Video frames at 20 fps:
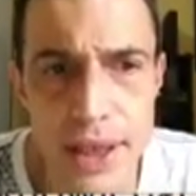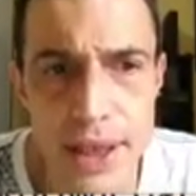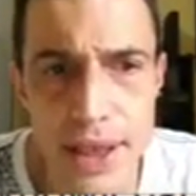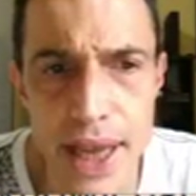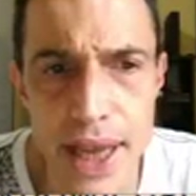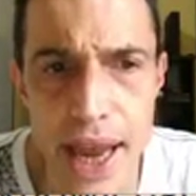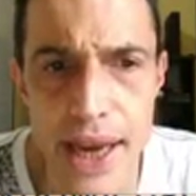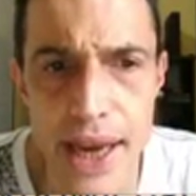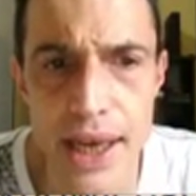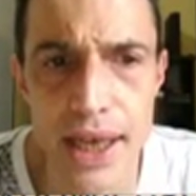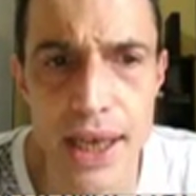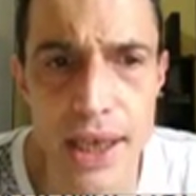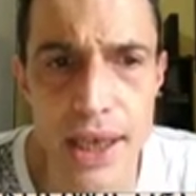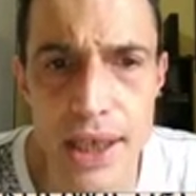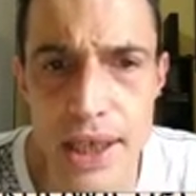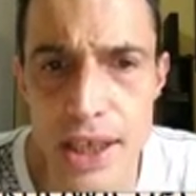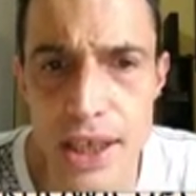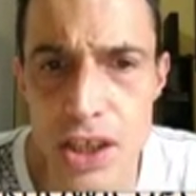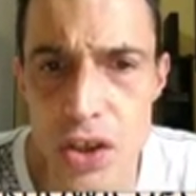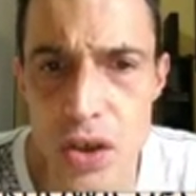
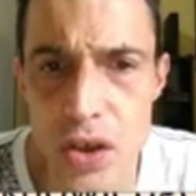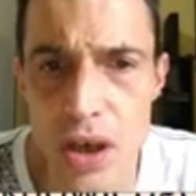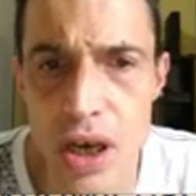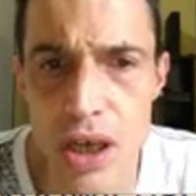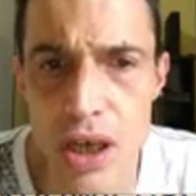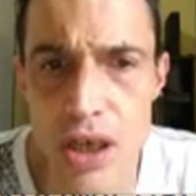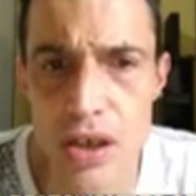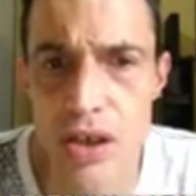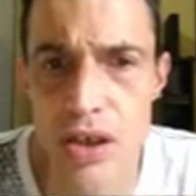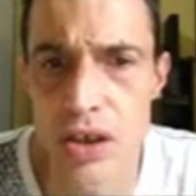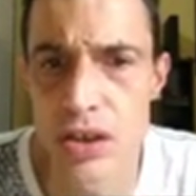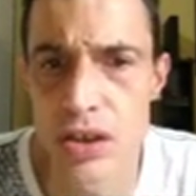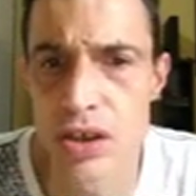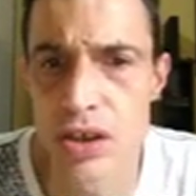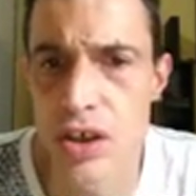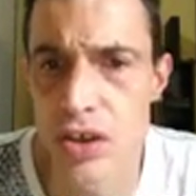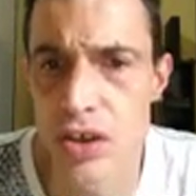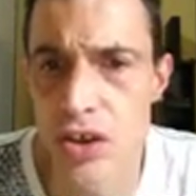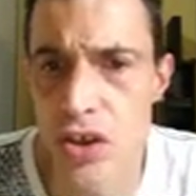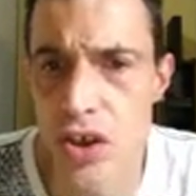taking into account
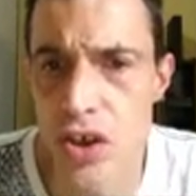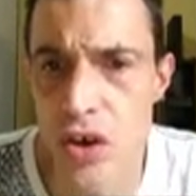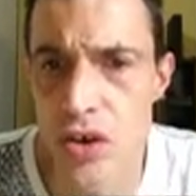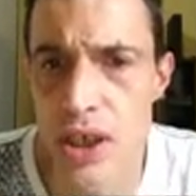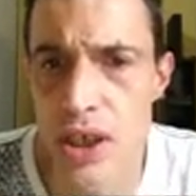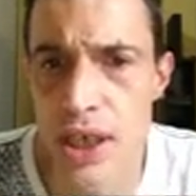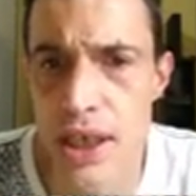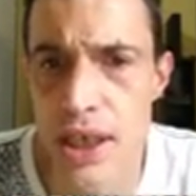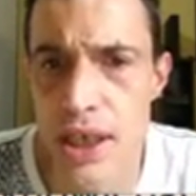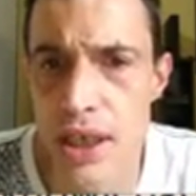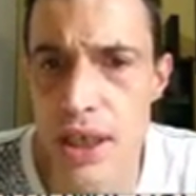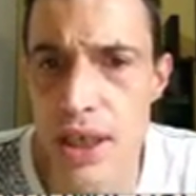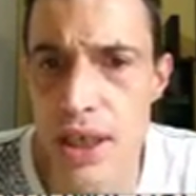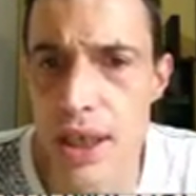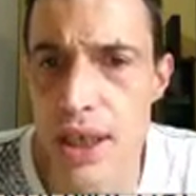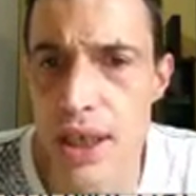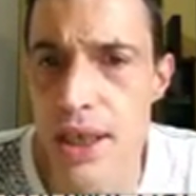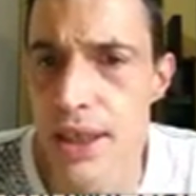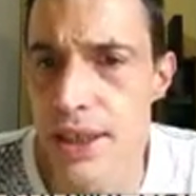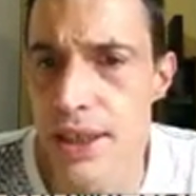not only
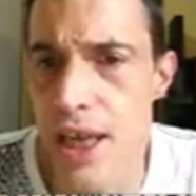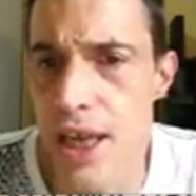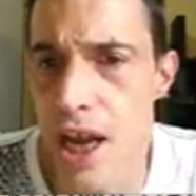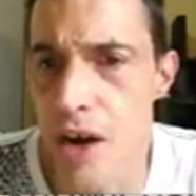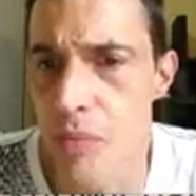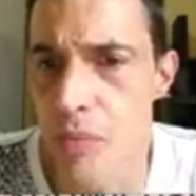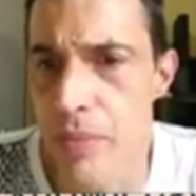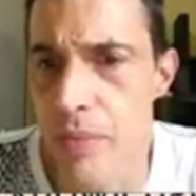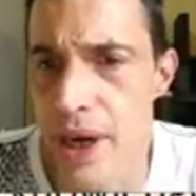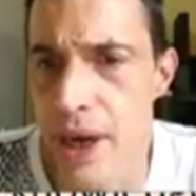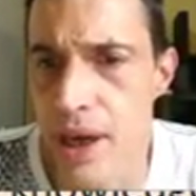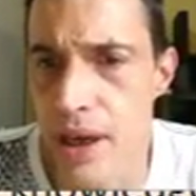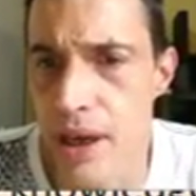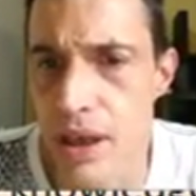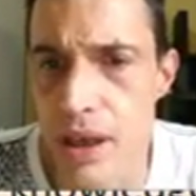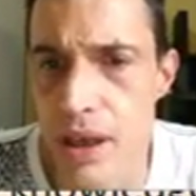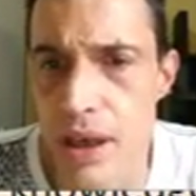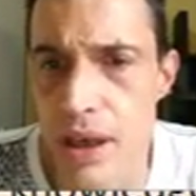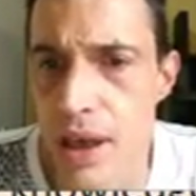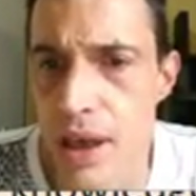their being,
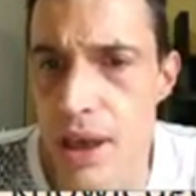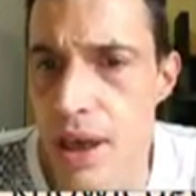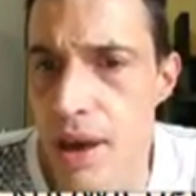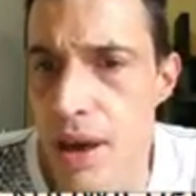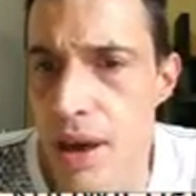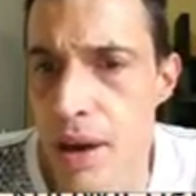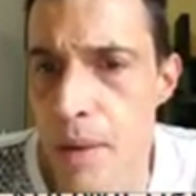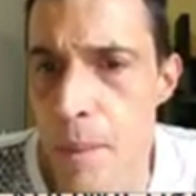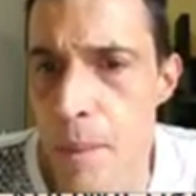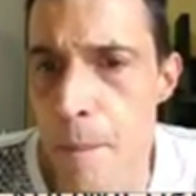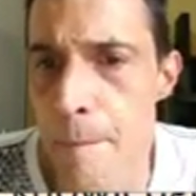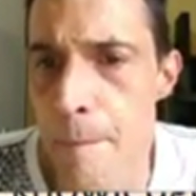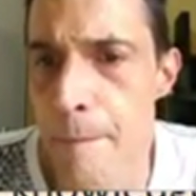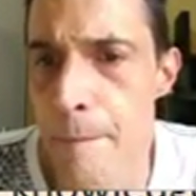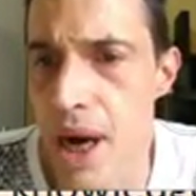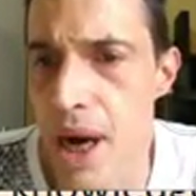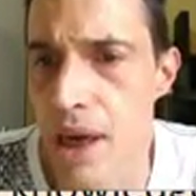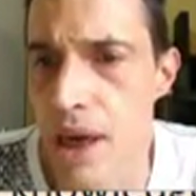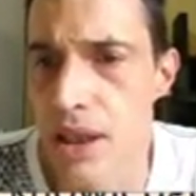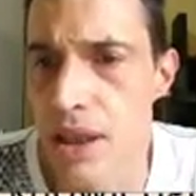
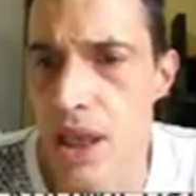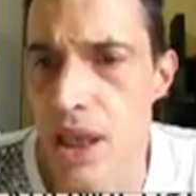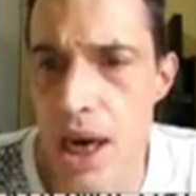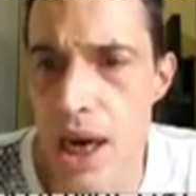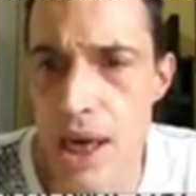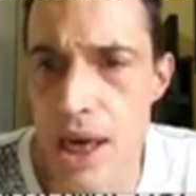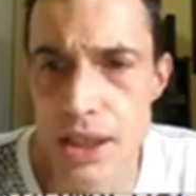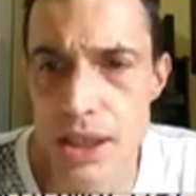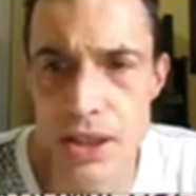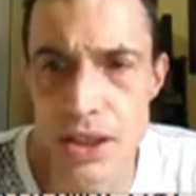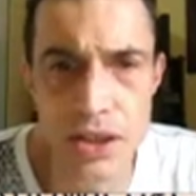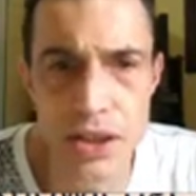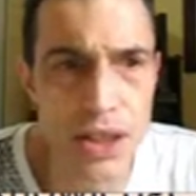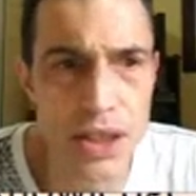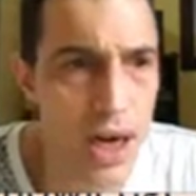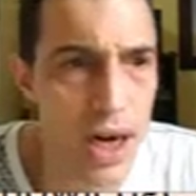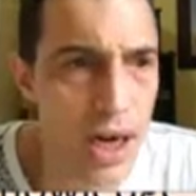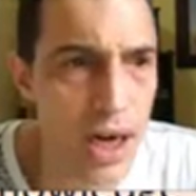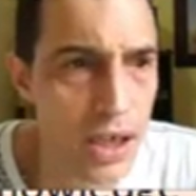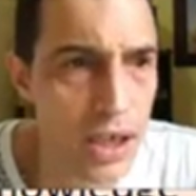but also
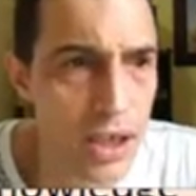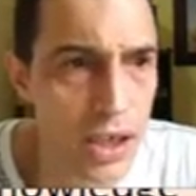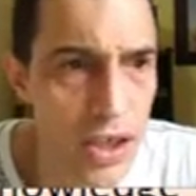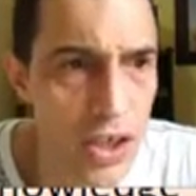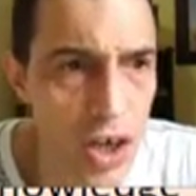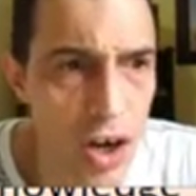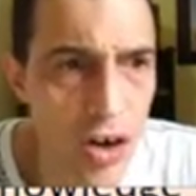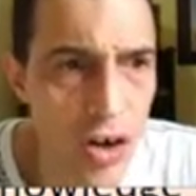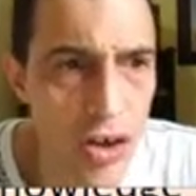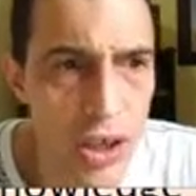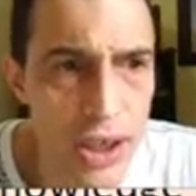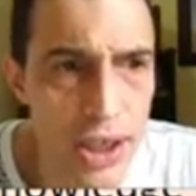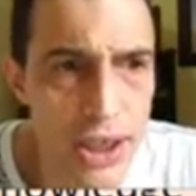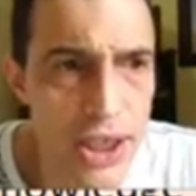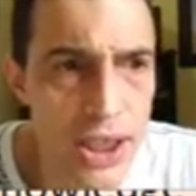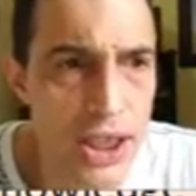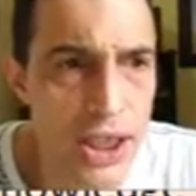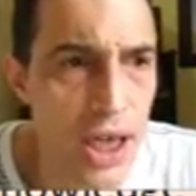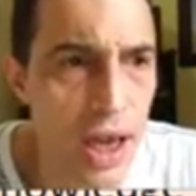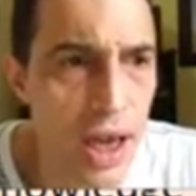their
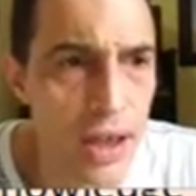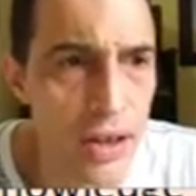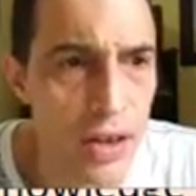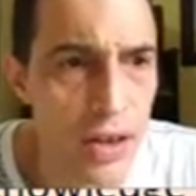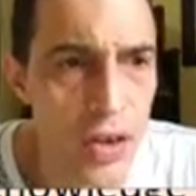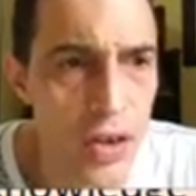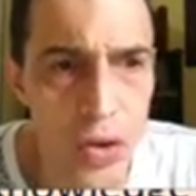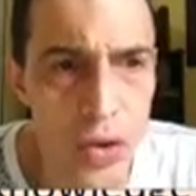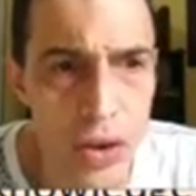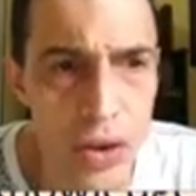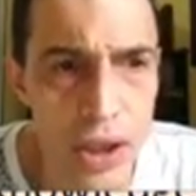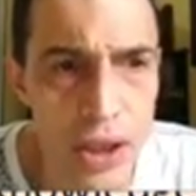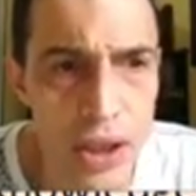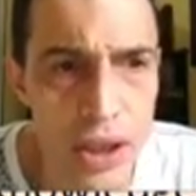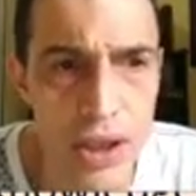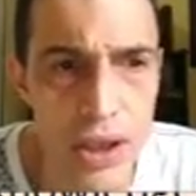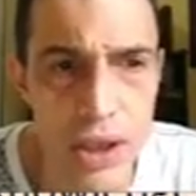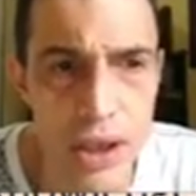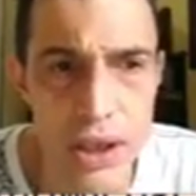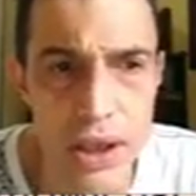knowledge and doing.
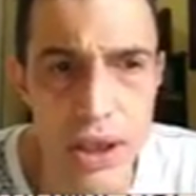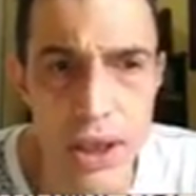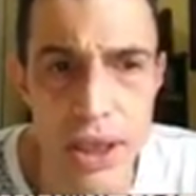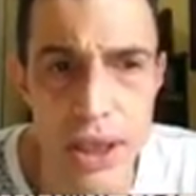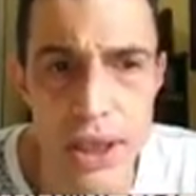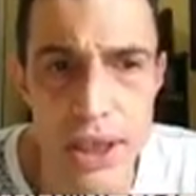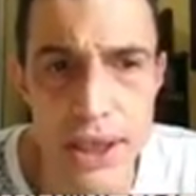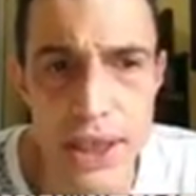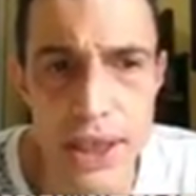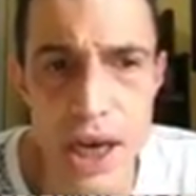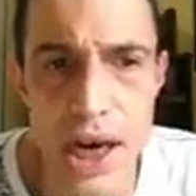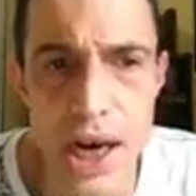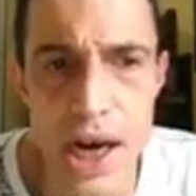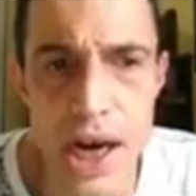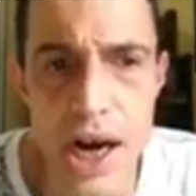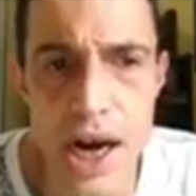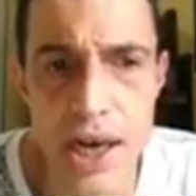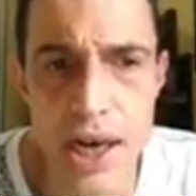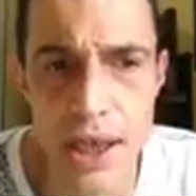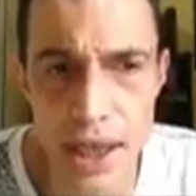
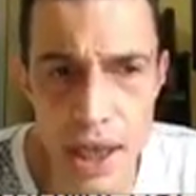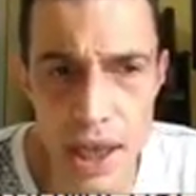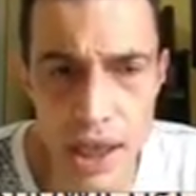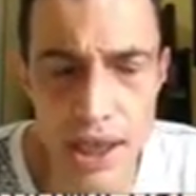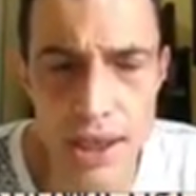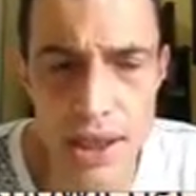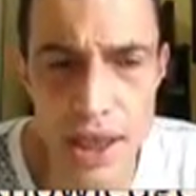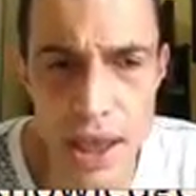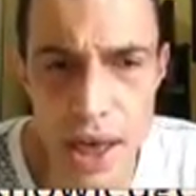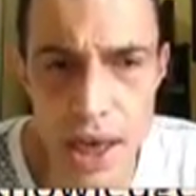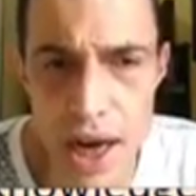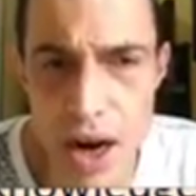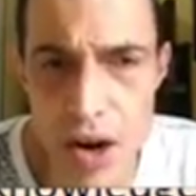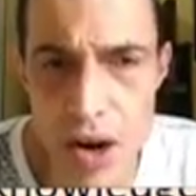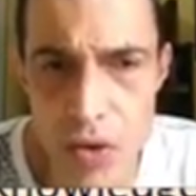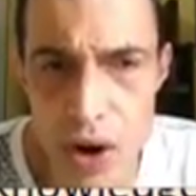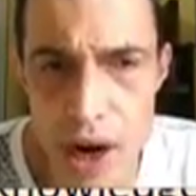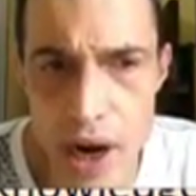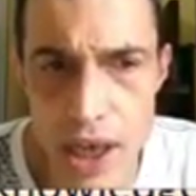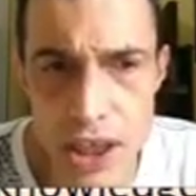The
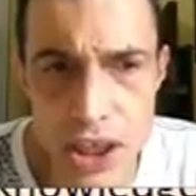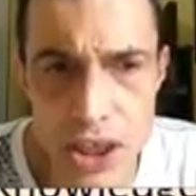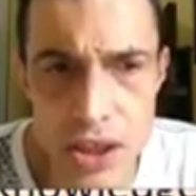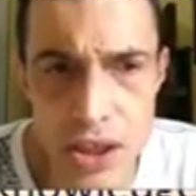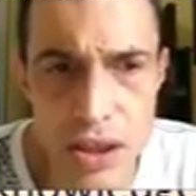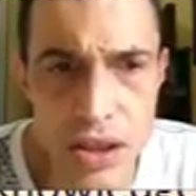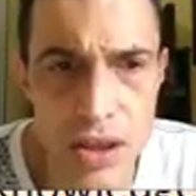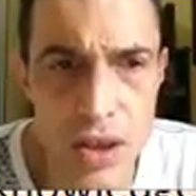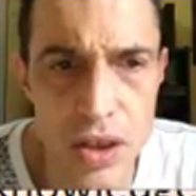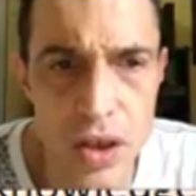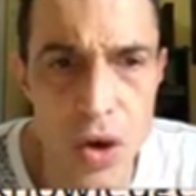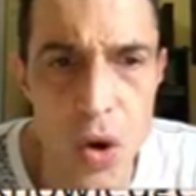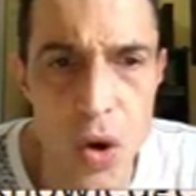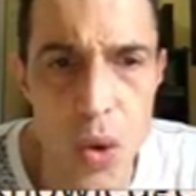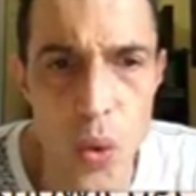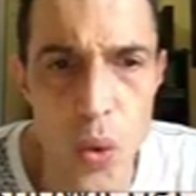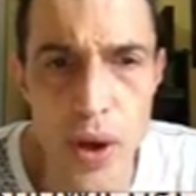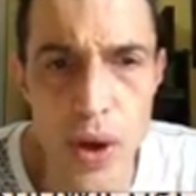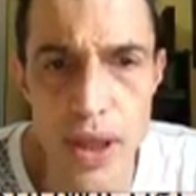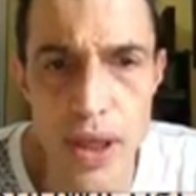narration
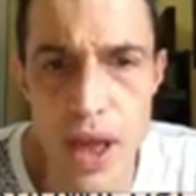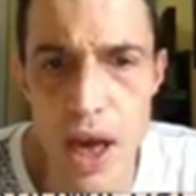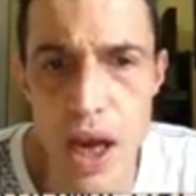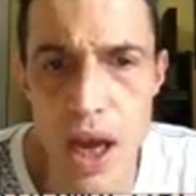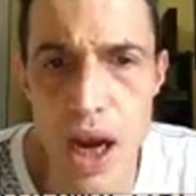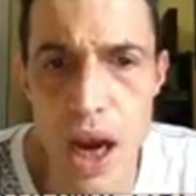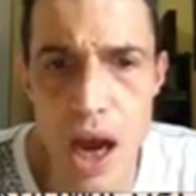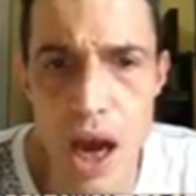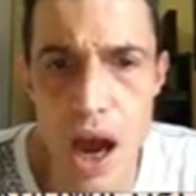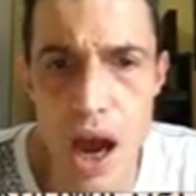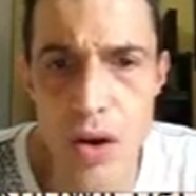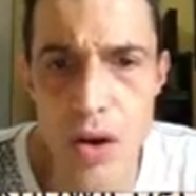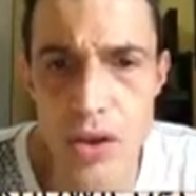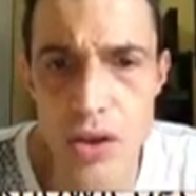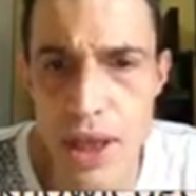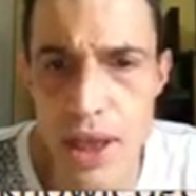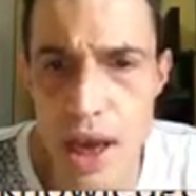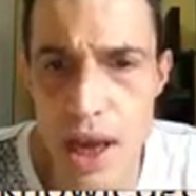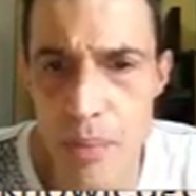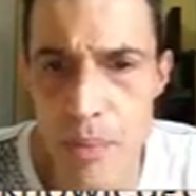will allow
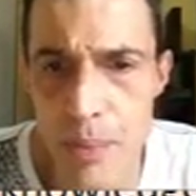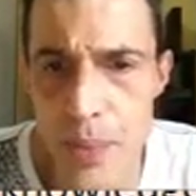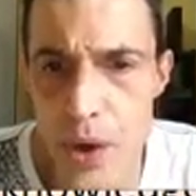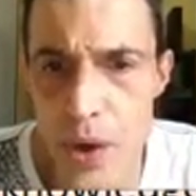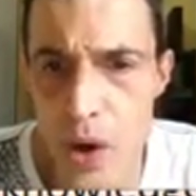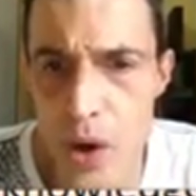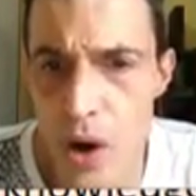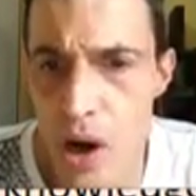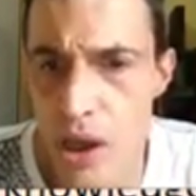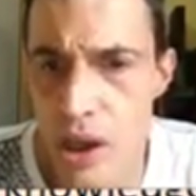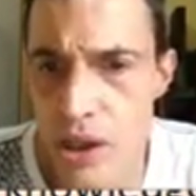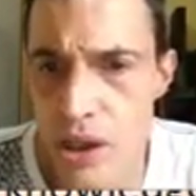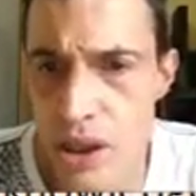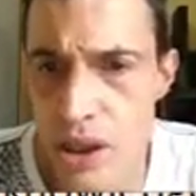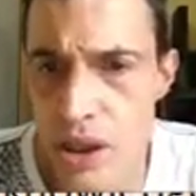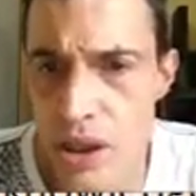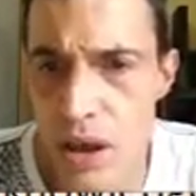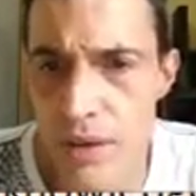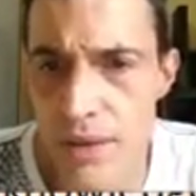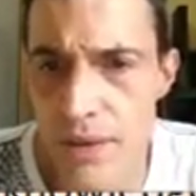the
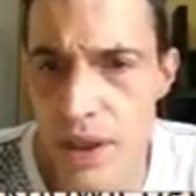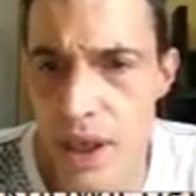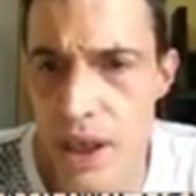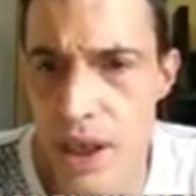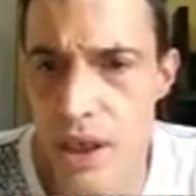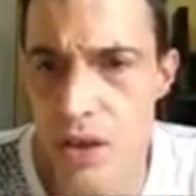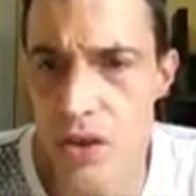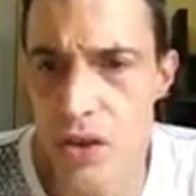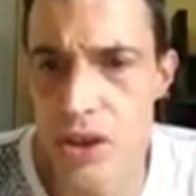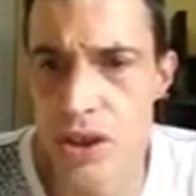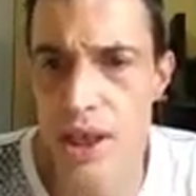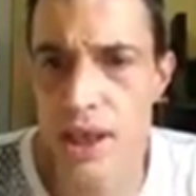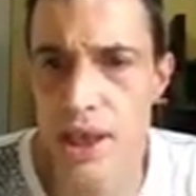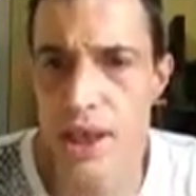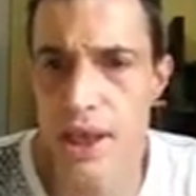approach of the user